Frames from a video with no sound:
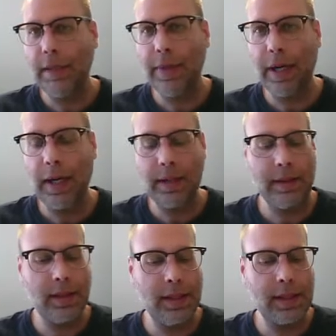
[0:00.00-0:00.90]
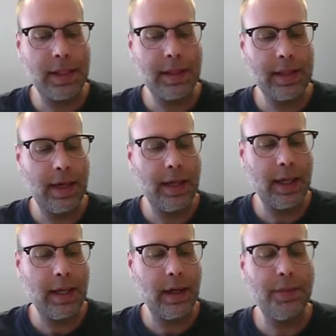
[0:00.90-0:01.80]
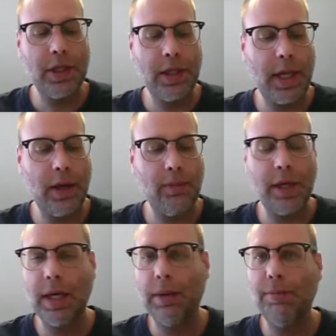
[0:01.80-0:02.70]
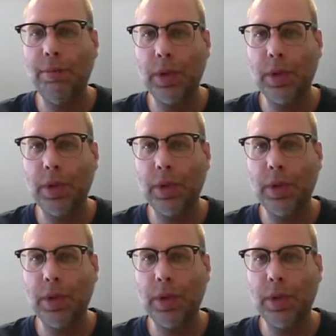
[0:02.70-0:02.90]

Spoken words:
the parents to discuss how they can help the child become